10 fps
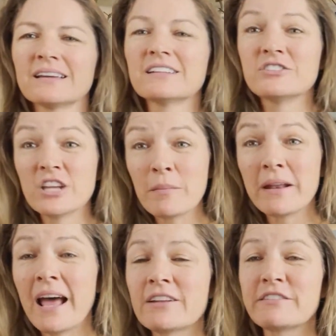Jamming
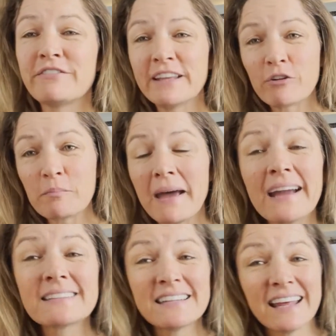out to Fleetwood
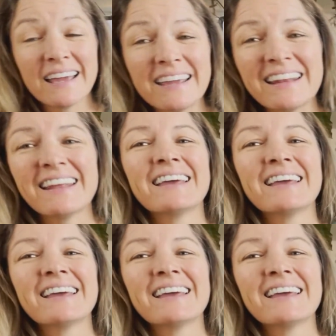Mac tonight.